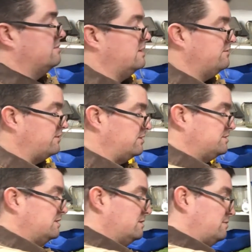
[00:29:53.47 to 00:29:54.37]
My
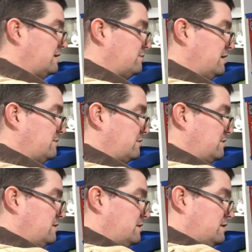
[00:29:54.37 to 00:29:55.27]
fault, my problem.
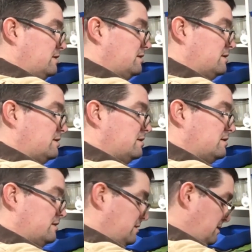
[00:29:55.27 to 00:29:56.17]

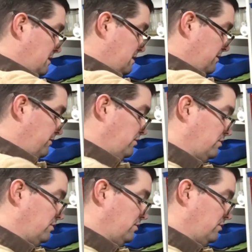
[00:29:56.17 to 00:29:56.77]
If you